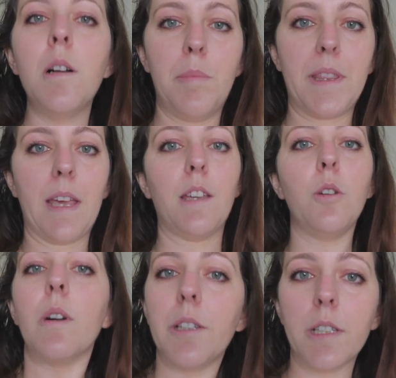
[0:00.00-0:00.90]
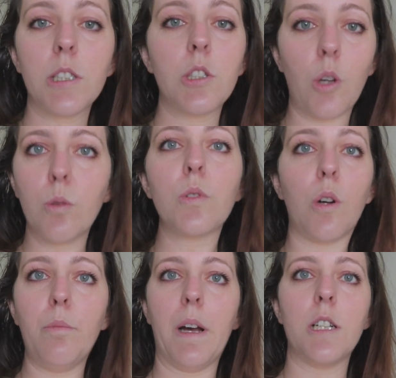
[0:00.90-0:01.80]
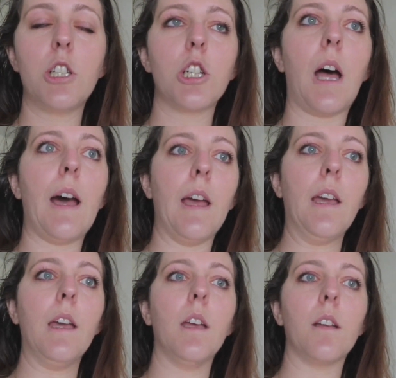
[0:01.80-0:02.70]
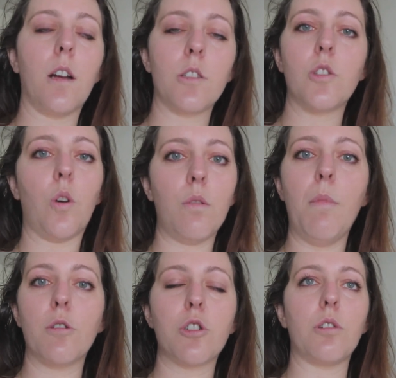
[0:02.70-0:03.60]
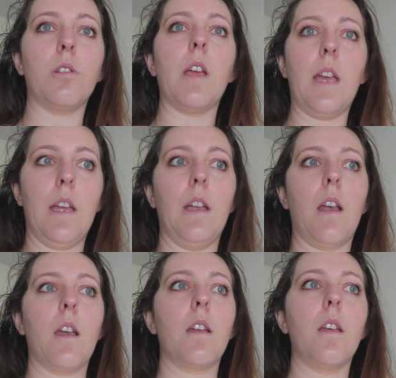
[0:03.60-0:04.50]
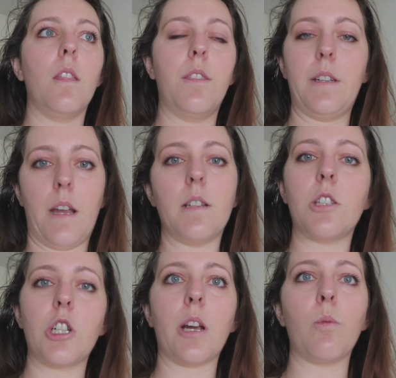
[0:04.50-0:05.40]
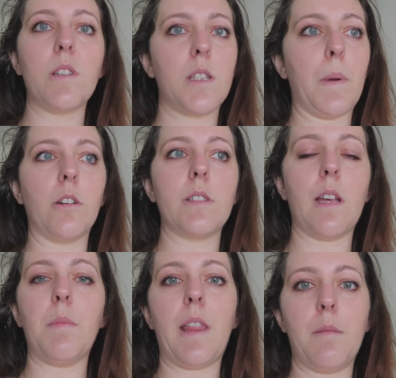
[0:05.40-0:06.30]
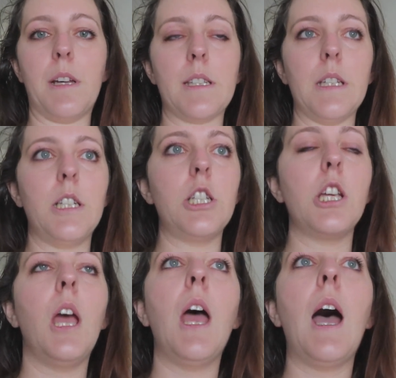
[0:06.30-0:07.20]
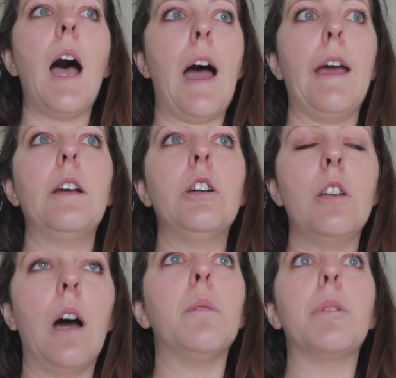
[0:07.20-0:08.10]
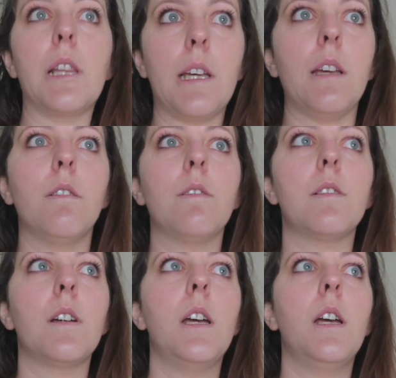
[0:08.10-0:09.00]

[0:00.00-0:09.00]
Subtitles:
But thank you, Hilda, so much. I got so emotional in the dentist chair when Sparrow sent me that message. I could not believe.